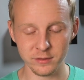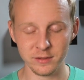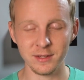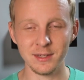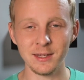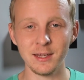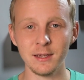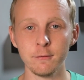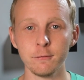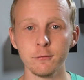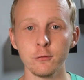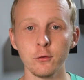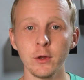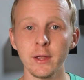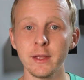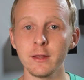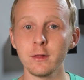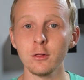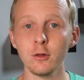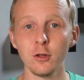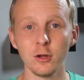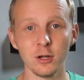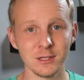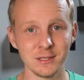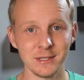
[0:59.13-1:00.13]
King for a
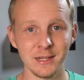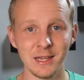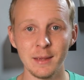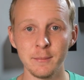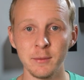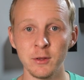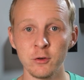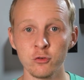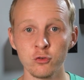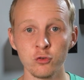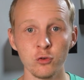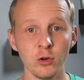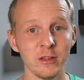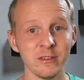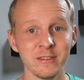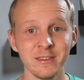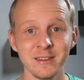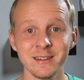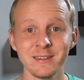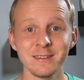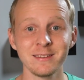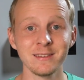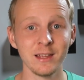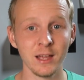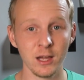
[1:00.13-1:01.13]
long time and trust
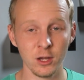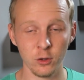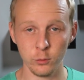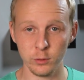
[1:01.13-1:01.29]
that it's not